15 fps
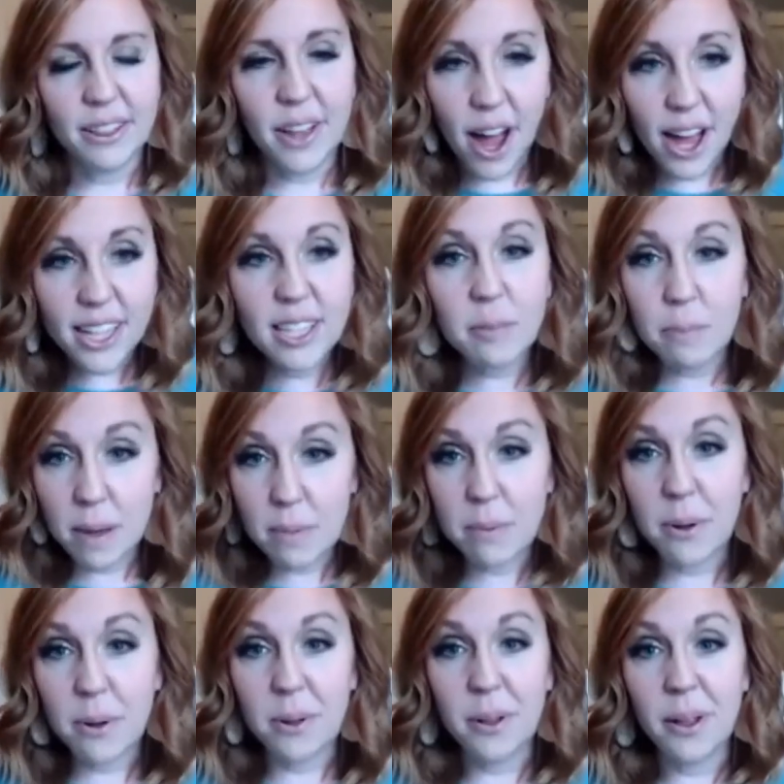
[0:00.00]
Lots of
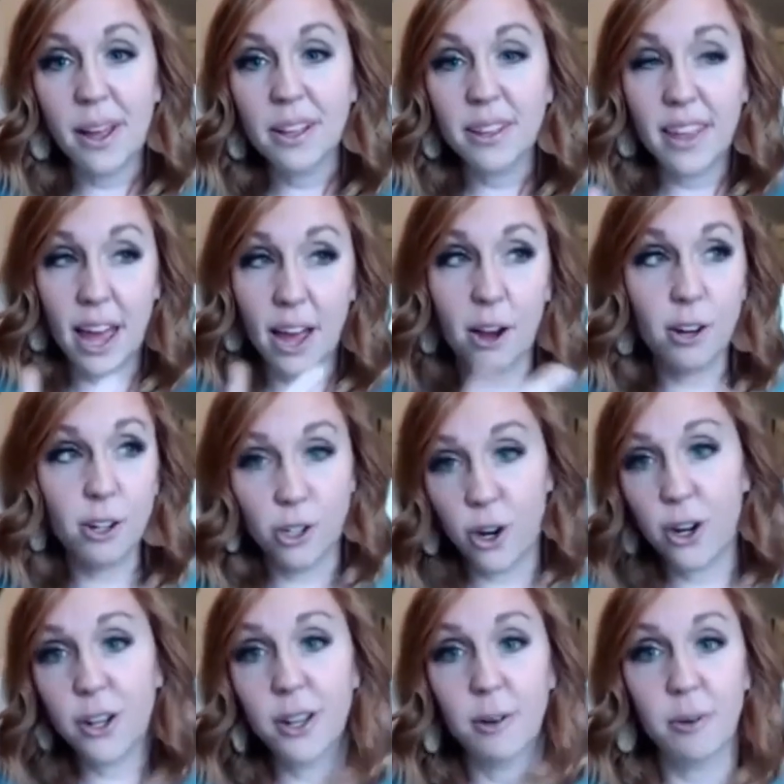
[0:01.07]
people that are
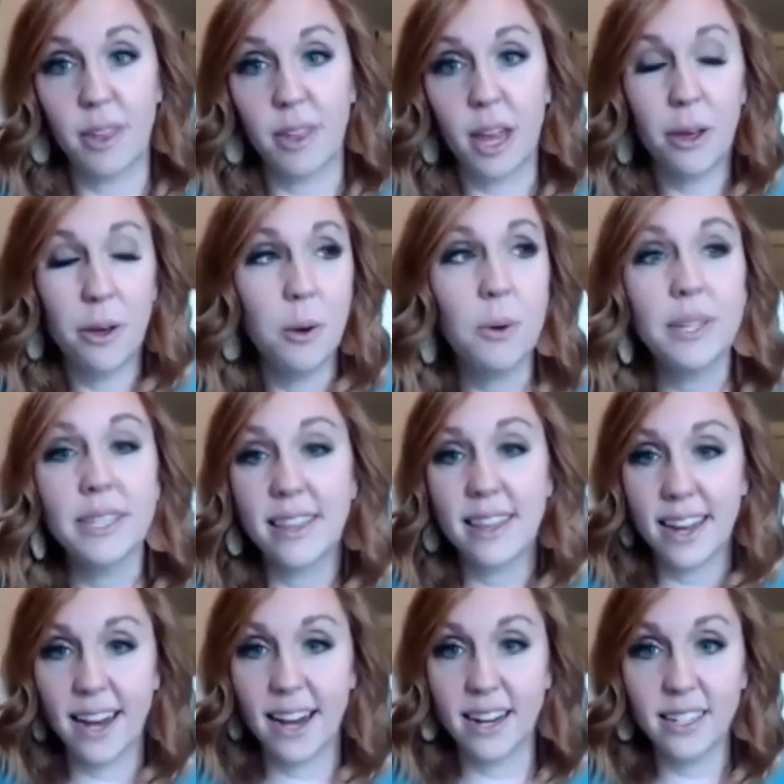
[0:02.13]
struggling with, like, who is it
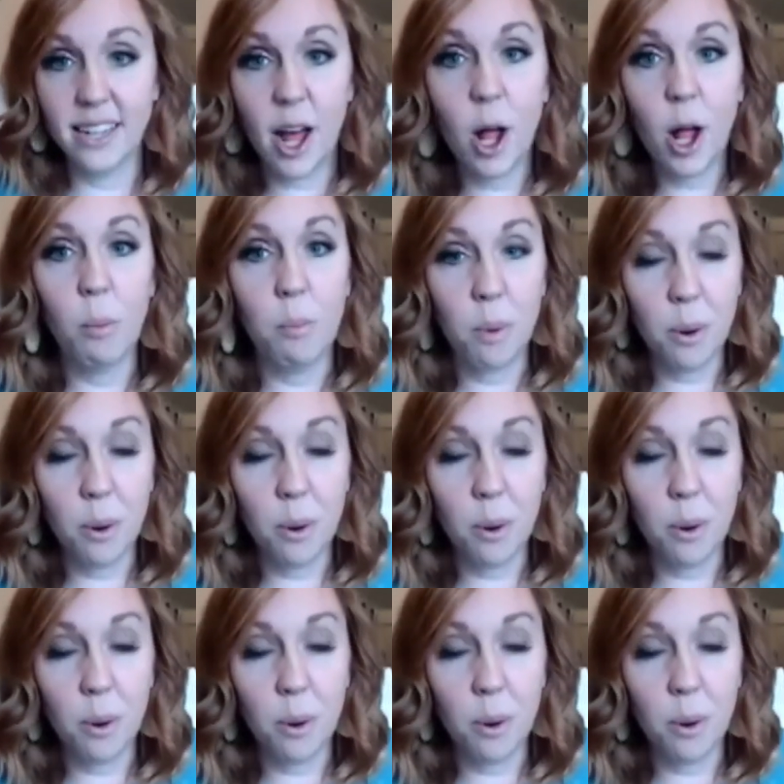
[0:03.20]
that I need to help?